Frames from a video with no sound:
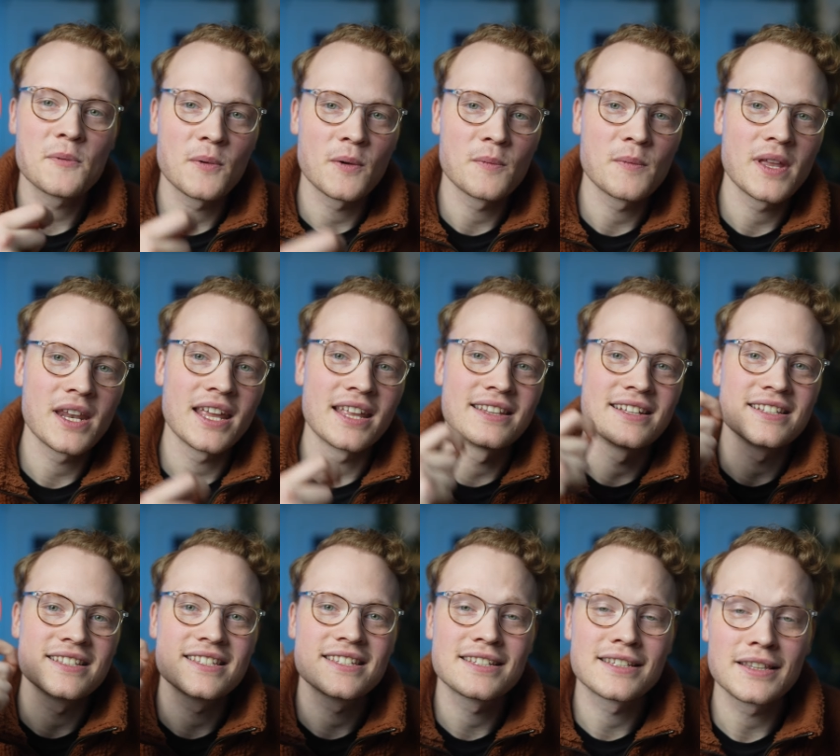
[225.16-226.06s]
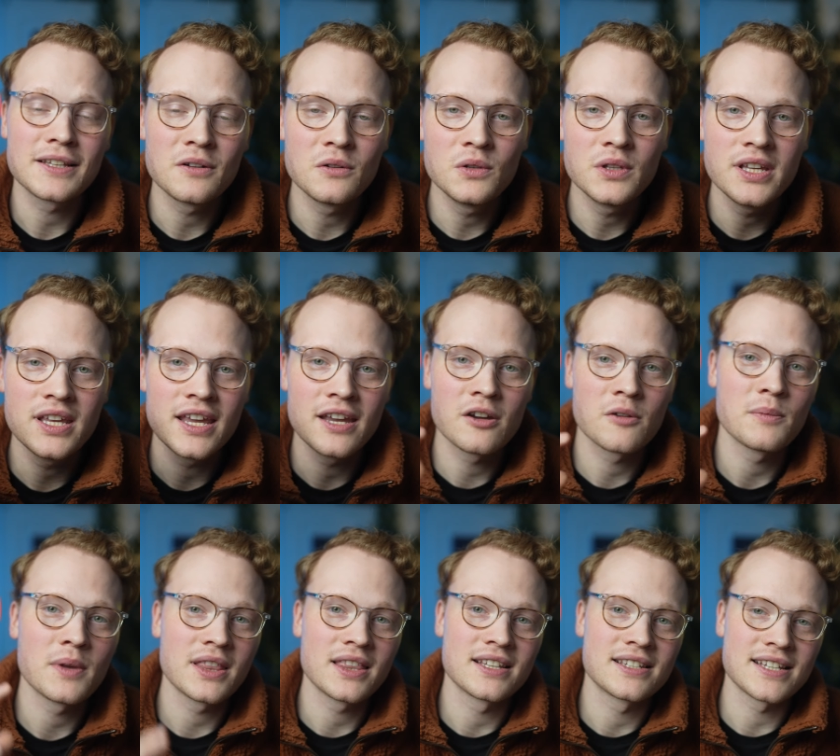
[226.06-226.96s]
with one minute and then slowly
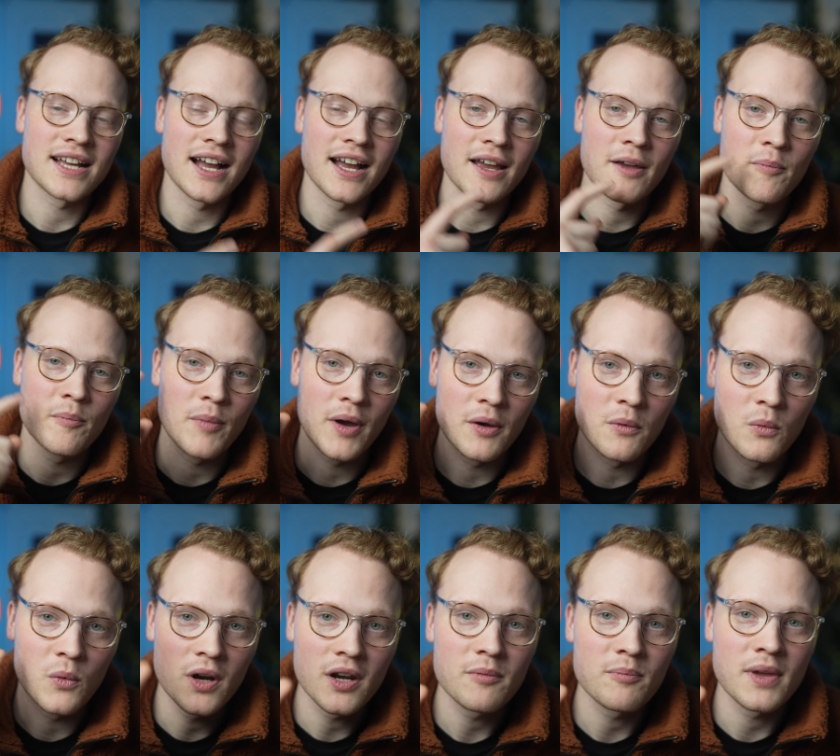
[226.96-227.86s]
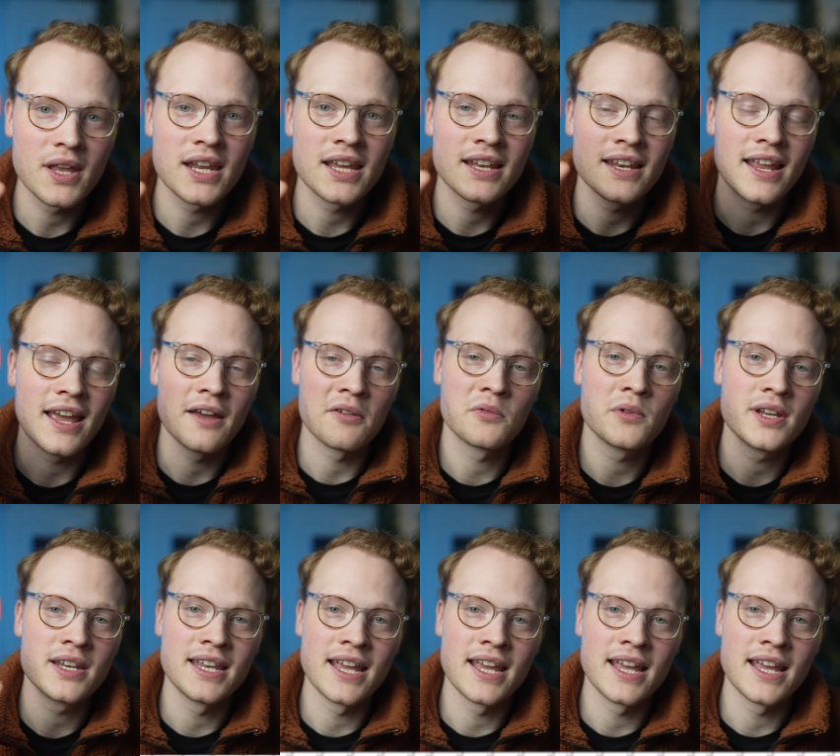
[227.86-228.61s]
increment the time by one minute every